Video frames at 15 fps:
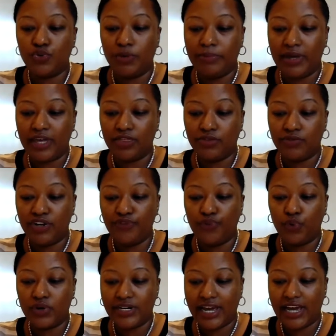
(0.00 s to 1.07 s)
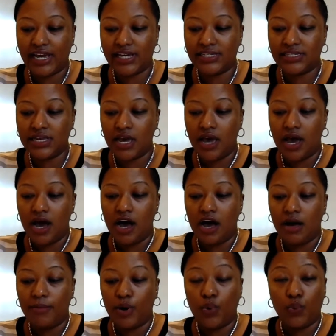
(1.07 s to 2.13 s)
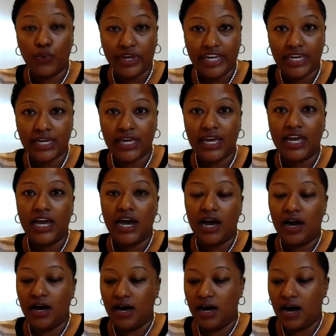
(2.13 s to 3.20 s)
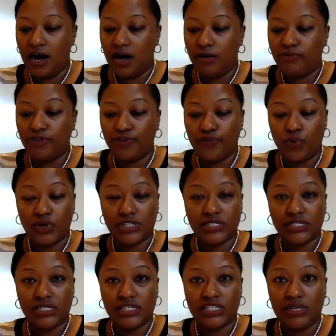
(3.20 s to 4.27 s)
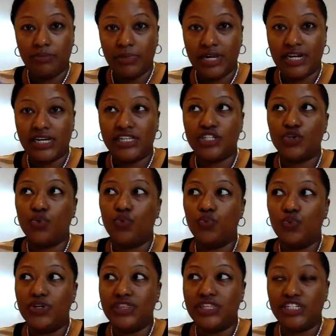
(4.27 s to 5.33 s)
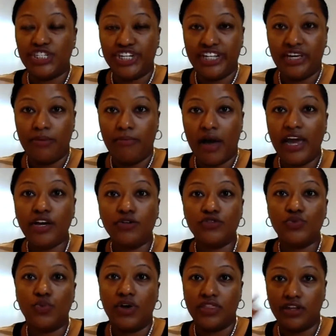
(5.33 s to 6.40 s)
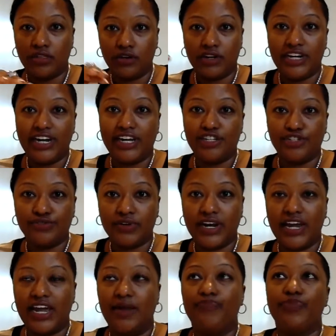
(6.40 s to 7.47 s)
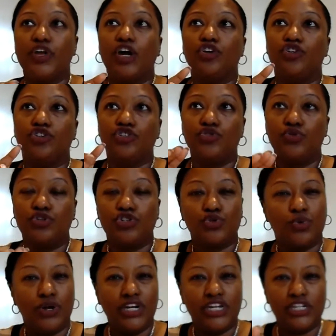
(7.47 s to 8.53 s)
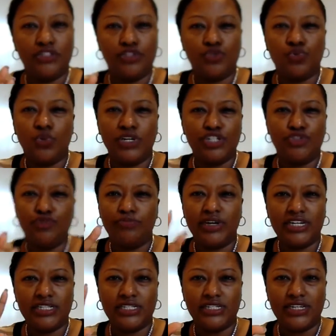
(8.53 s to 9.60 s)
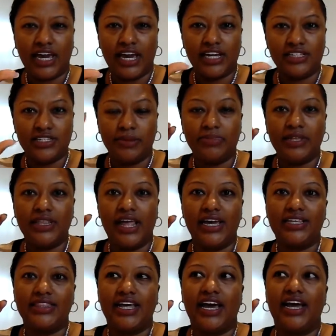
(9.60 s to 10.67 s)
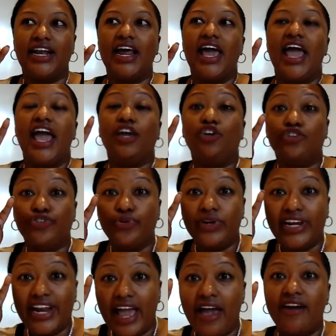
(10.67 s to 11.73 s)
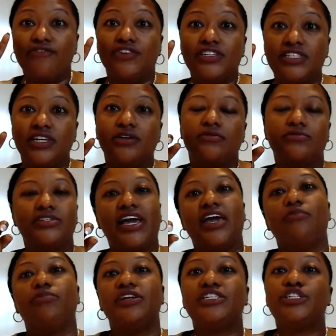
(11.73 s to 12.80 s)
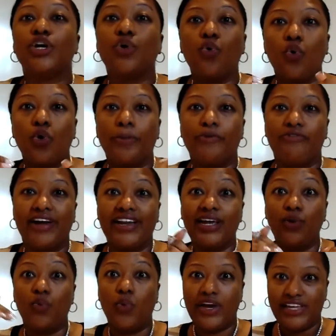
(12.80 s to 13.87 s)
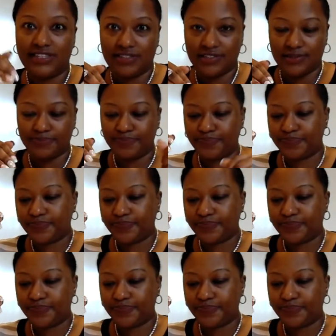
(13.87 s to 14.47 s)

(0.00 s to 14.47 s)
to it being 3 to 4 days a week for 40 to 60 minutes, with the Jillian Michaels one, the 30-day shred, you're doing 22 minutes a day, something like that. You're doing it every single day, but it's incorporating weights.